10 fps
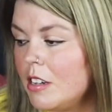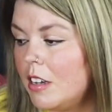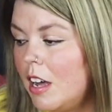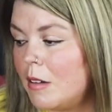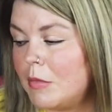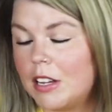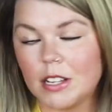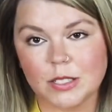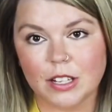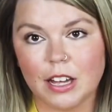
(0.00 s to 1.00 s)
I
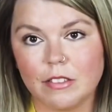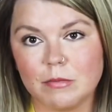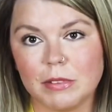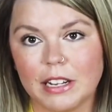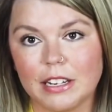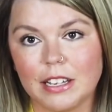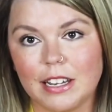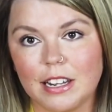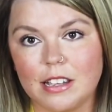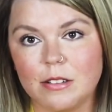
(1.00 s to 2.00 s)
also have a blind
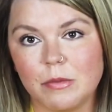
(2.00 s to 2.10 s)
kitty,